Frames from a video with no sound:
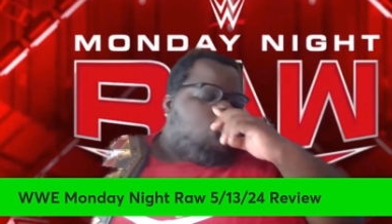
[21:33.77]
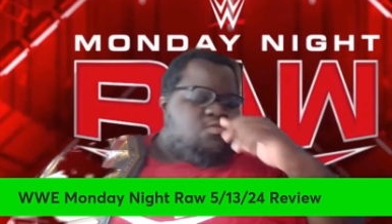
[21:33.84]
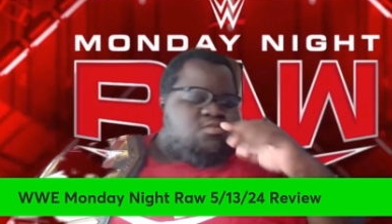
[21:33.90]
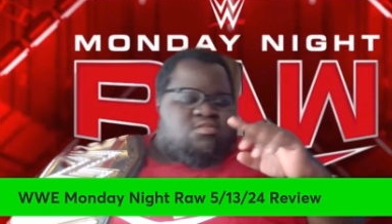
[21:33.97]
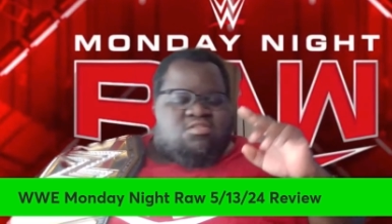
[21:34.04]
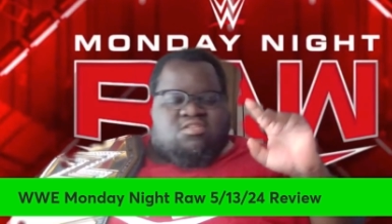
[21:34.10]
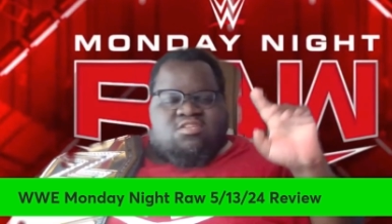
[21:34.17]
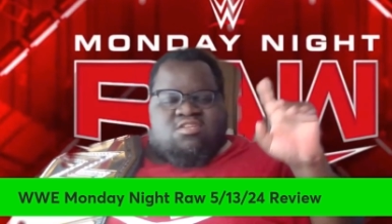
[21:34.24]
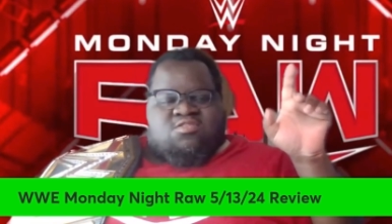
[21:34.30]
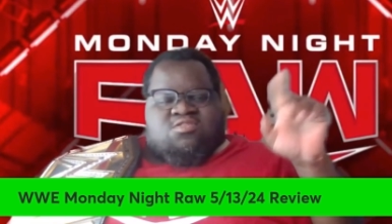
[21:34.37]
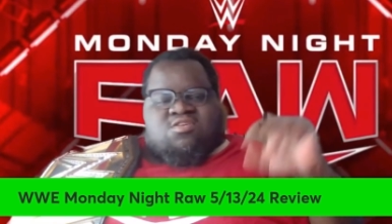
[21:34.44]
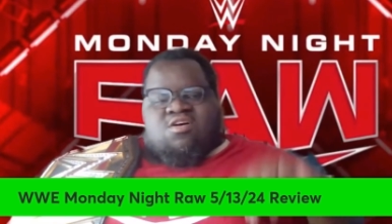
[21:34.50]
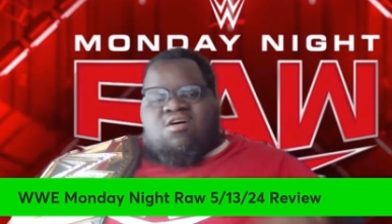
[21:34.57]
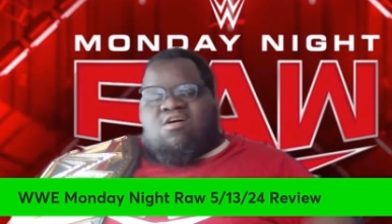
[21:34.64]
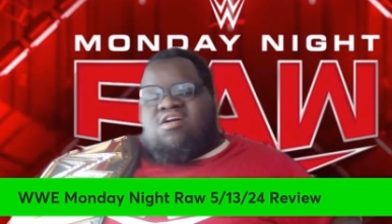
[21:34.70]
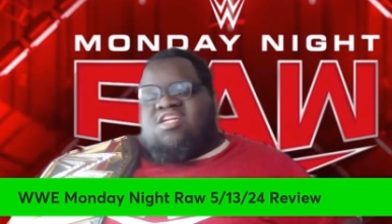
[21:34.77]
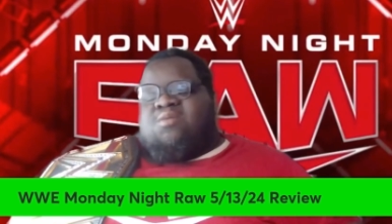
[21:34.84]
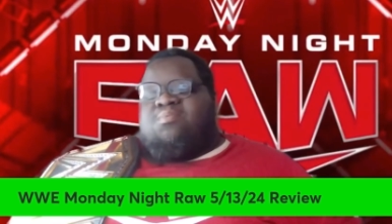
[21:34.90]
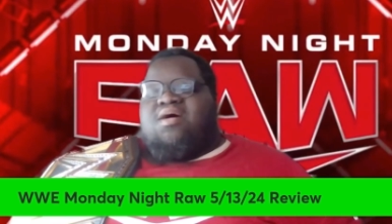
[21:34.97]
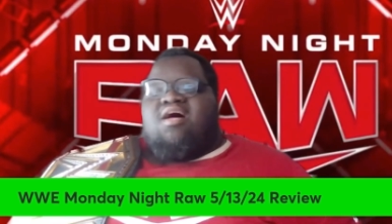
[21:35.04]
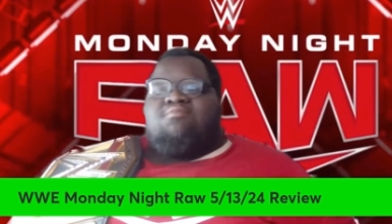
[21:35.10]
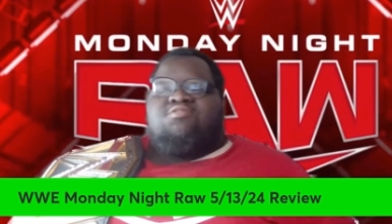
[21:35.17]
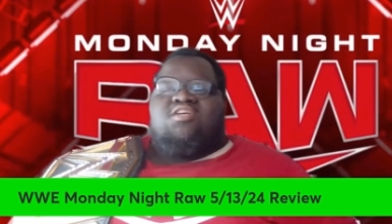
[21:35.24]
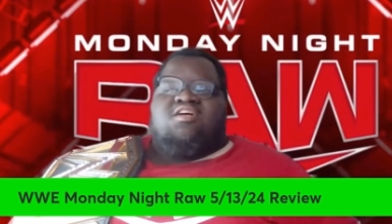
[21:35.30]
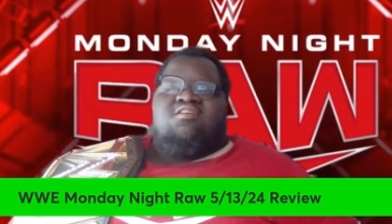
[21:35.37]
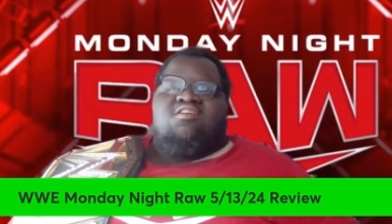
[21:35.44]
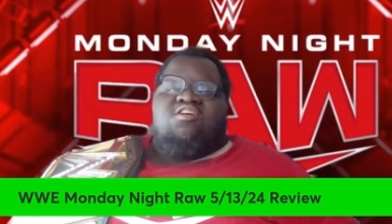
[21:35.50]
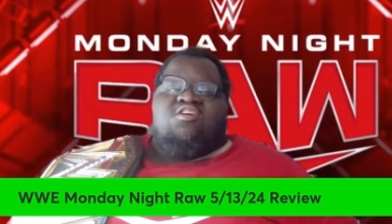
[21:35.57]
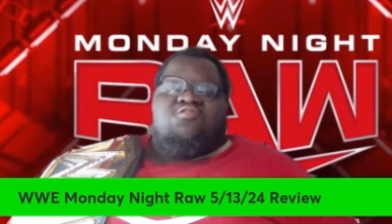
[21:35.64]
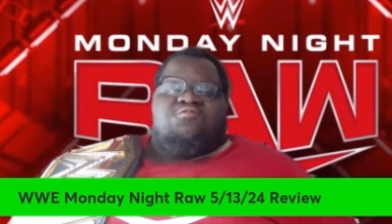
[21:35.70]
you know, the little card that pops up
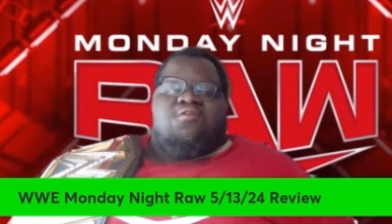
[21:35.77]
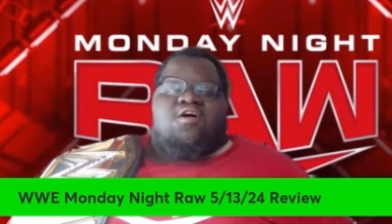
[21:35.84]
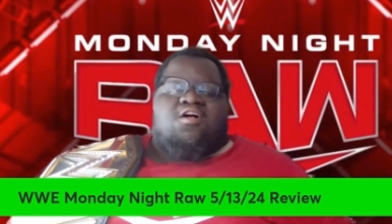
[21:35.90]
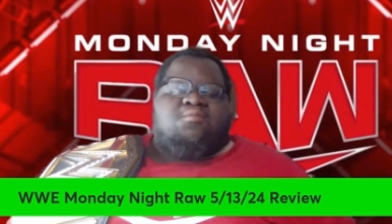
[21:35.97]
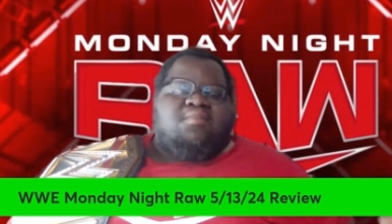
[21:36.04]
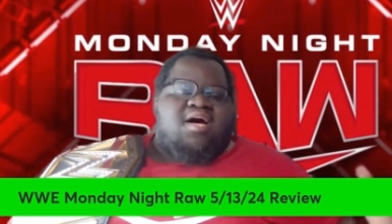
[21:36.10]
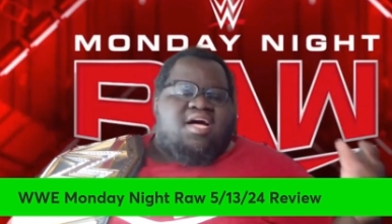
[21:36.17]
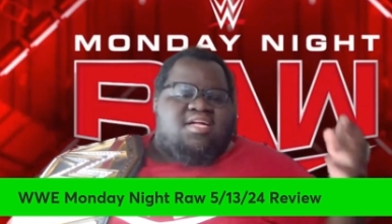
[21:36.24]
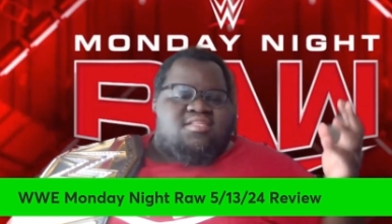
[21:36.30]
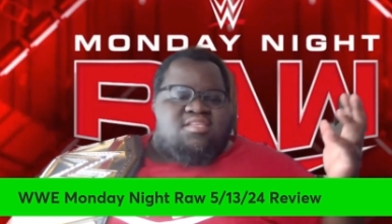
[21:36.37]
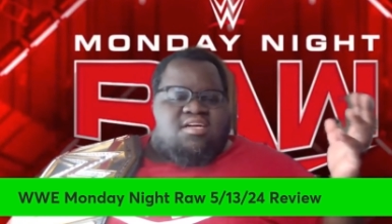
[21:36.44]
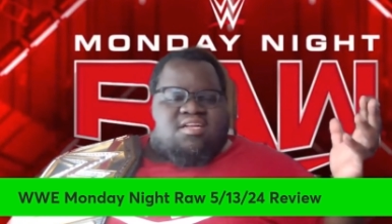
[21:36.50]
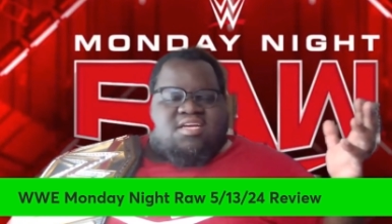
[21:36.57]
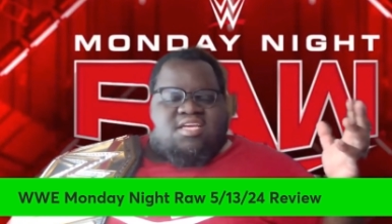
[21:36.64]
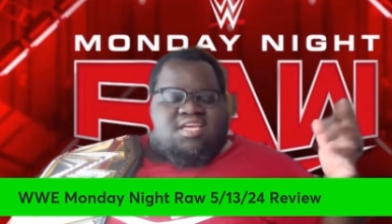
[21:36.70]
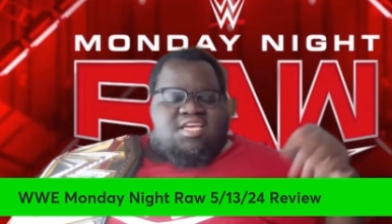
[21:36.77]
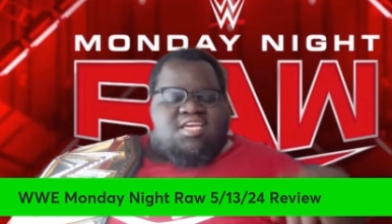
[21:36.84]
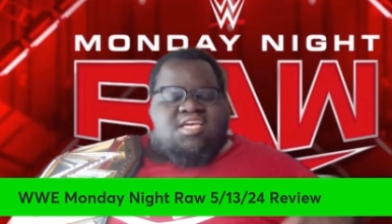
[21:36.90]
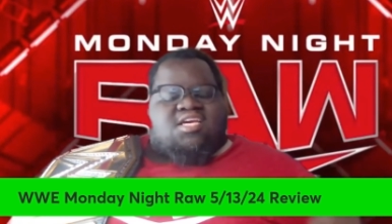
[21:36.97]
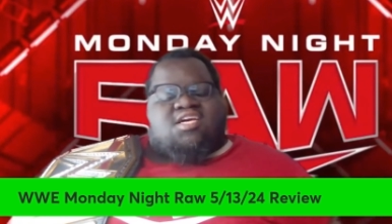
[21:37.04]
for all my WWE